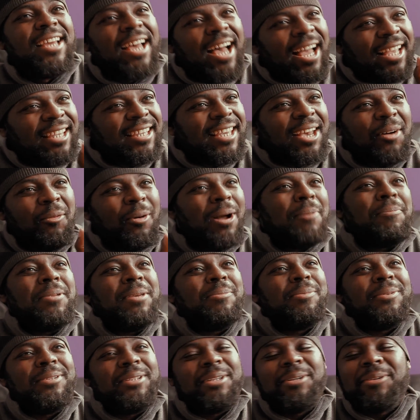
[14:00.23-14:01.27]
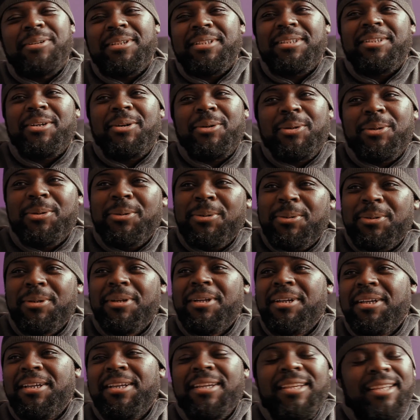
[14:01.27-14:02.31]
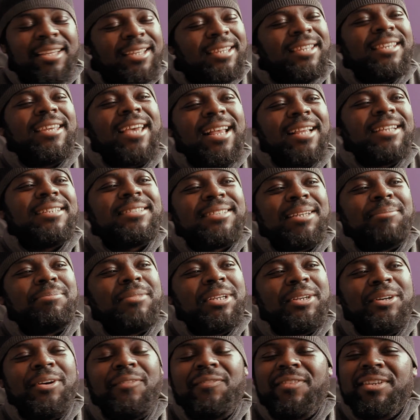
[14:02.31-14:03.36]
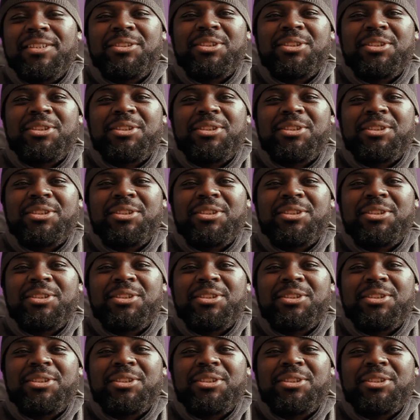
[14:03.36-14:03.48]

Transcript: I get why people do it. The whole getting something off your